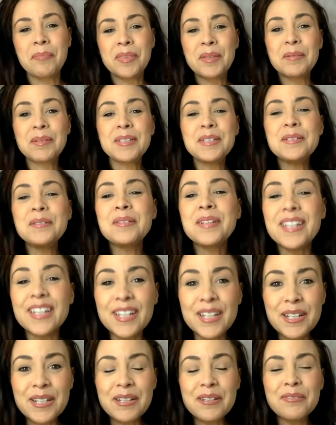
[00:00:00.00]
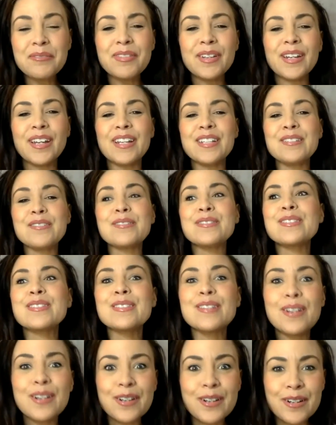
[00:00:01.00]
When you give and you
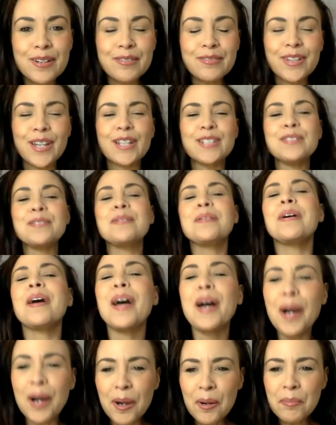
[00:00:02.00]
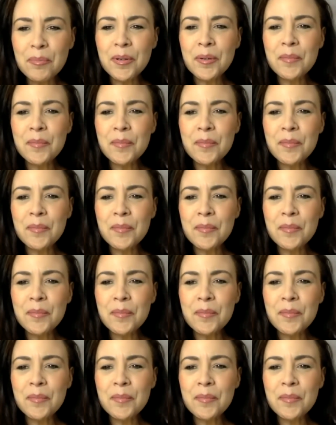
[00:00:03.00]
serve and you help,